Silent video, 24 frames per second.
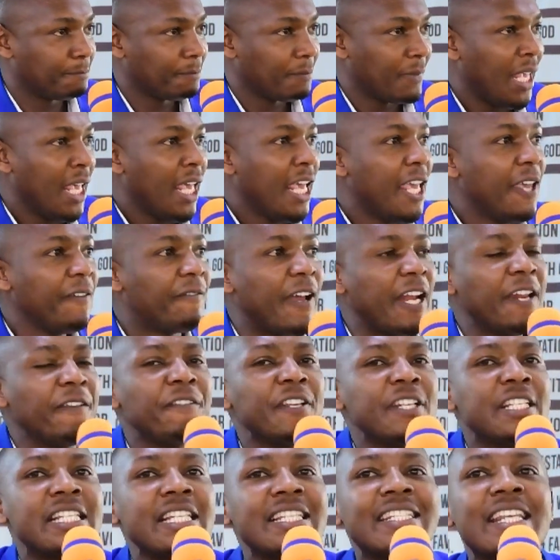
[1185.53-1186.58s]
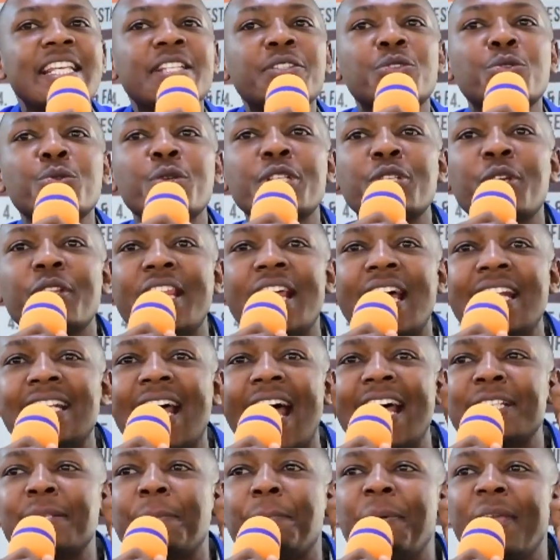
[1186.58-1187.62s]
even if it is the situation that
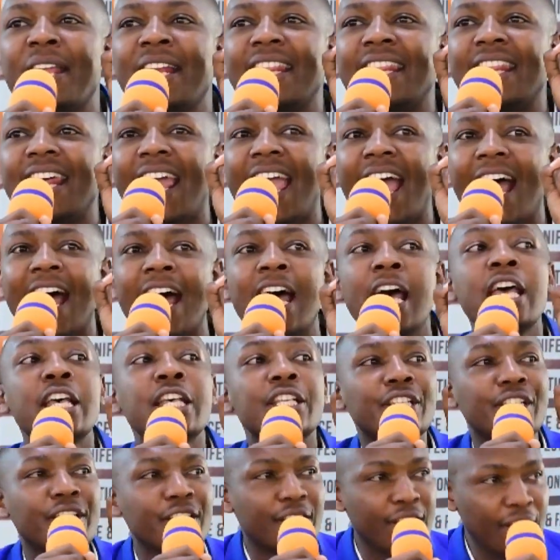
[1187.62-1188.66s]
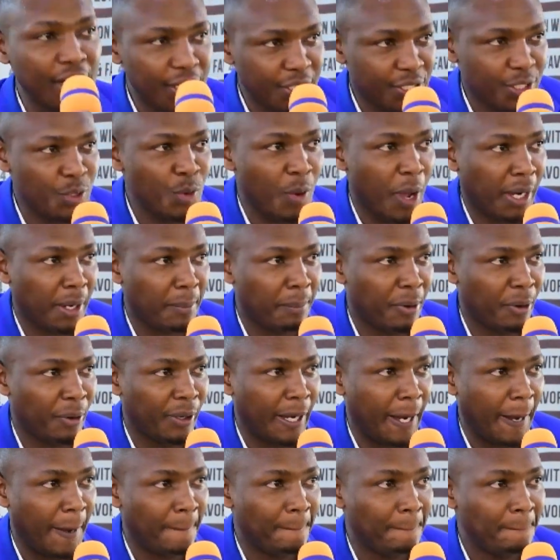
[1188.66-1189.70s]
has been there since you are born,
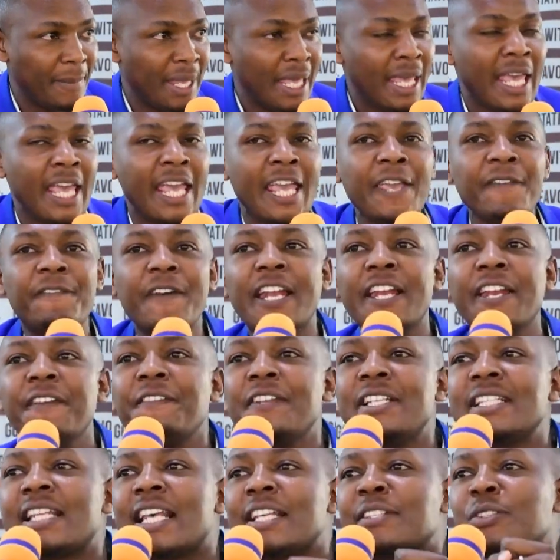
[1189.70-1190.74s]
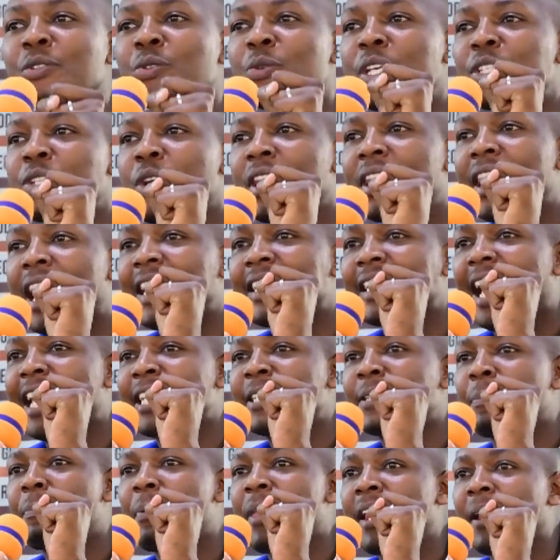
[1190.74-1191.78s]
even if it is a situation that has
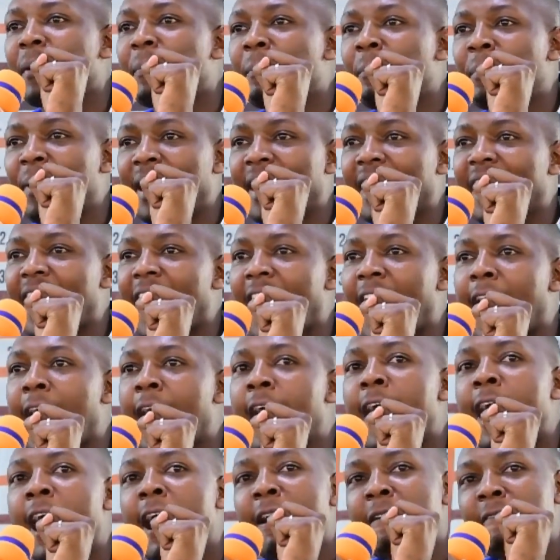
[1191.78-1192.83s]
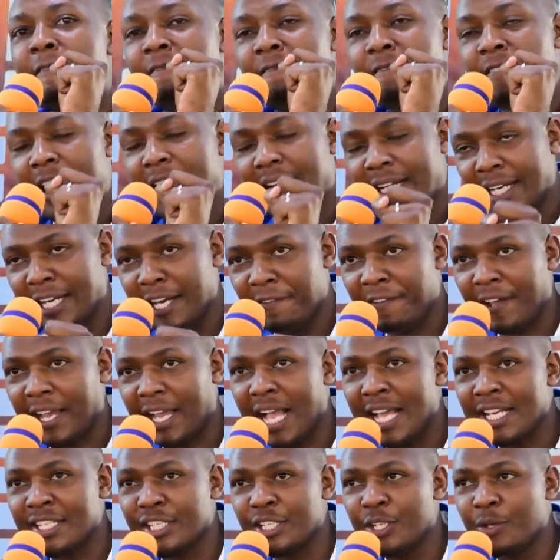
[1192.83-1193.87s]
been there, very
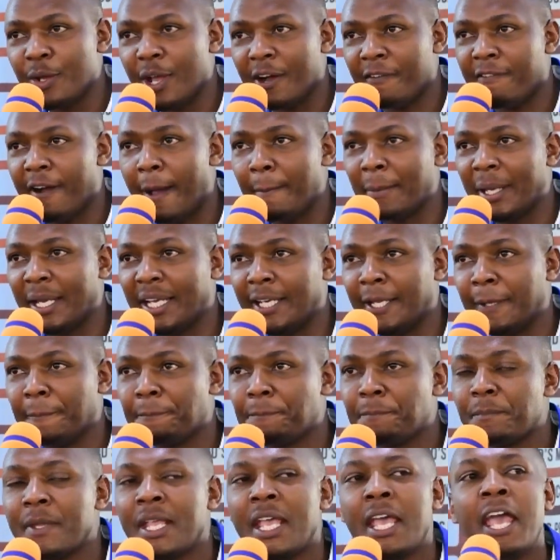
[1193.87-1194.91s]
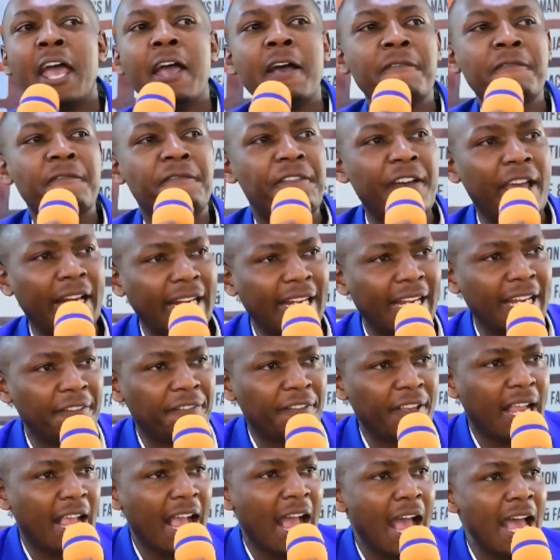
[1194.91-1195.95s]
difficult in your family, very
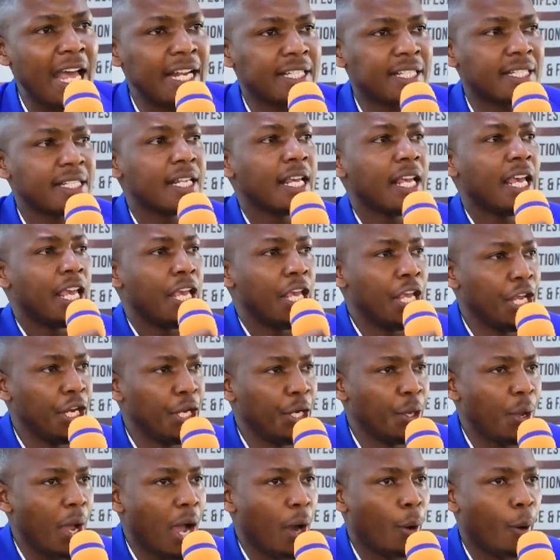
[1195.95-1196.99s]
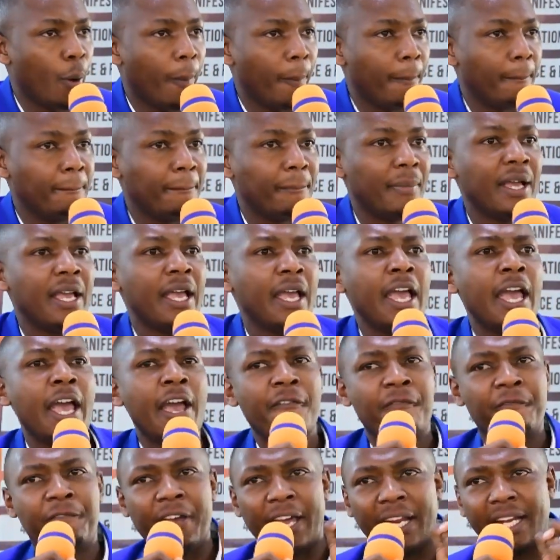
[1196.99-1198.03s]
difficult in your home,
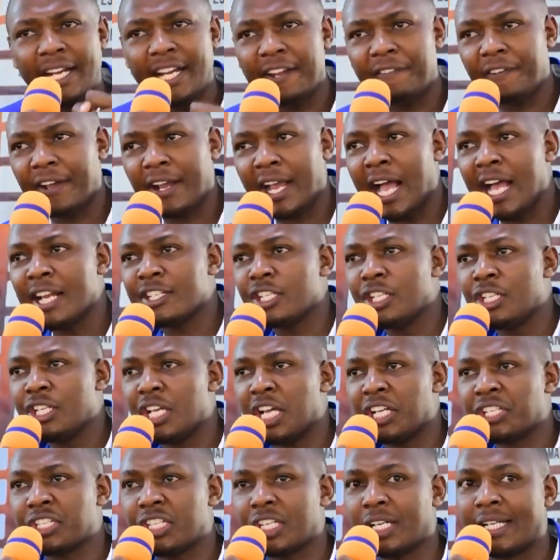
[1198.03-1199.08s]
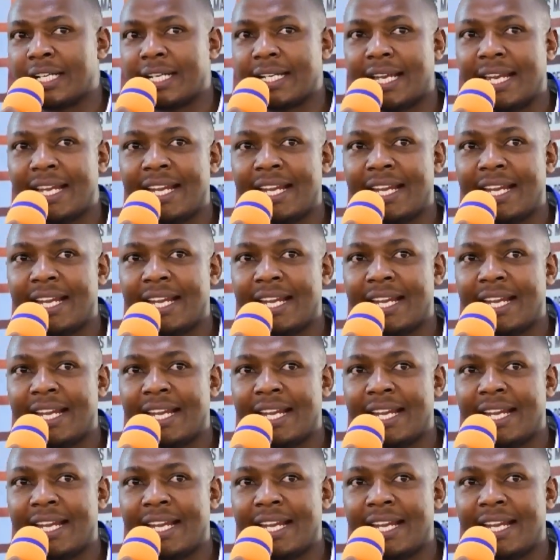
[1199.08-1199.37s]
very difficult in your children,